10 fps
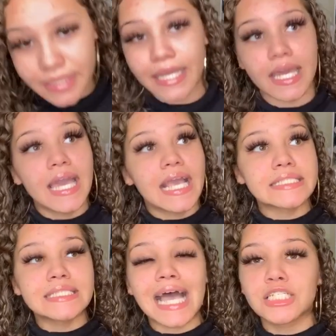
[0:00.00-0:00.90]
Like,
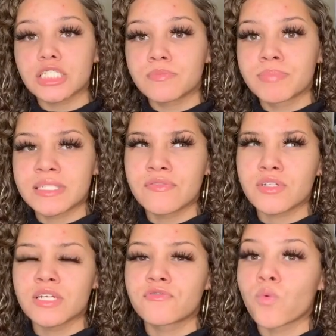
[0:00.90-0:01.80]
it's not just
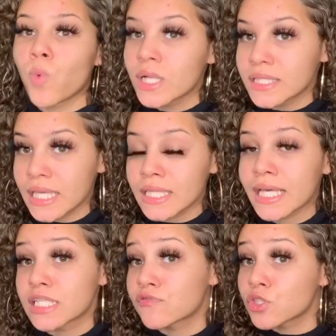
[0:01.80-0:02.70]
specifically for one thing.
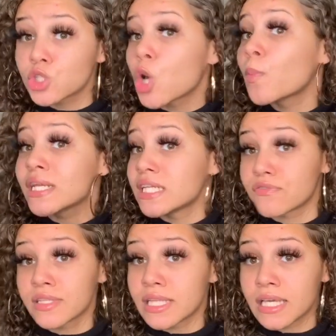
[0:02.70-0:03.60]
Like, it's for so many
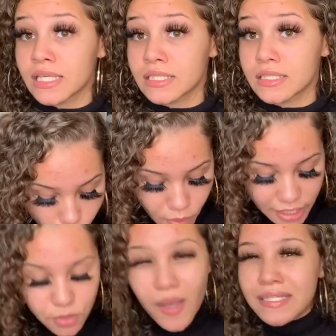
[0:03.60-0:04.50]
different things. All
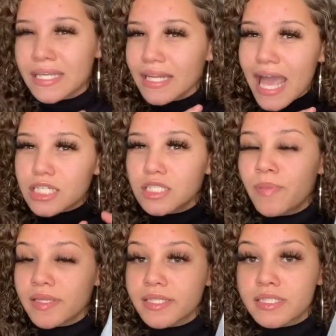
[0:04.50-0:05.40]
right, so I didn't actually
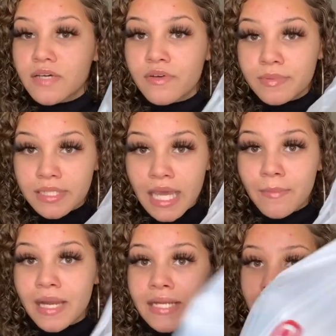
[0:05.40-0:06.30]
pick this stuff up today,
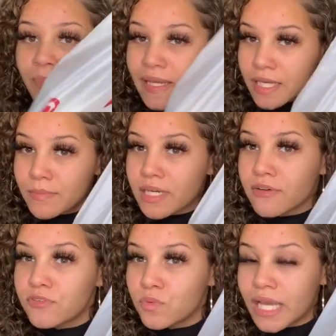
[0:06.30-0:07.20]
but I did pick it up like a
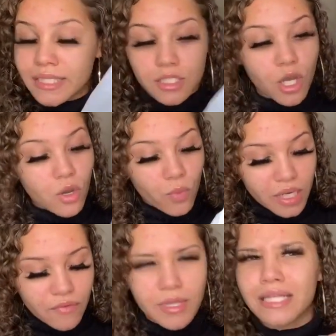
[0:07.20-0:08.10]
few days ago or
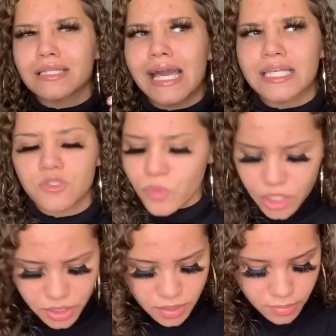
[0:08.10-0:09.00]
whatever, like last
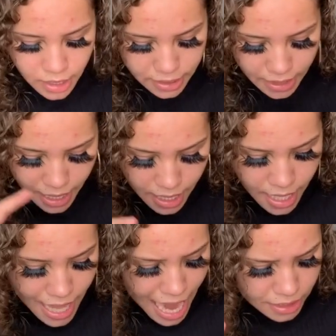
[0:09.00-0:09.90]
week or something like that.
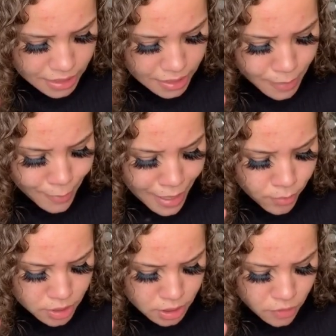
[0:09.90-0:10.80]
Actually, I think my mom
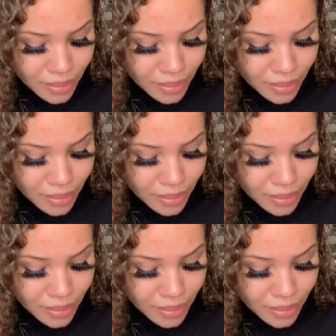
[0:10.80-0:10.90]
bought this stuff.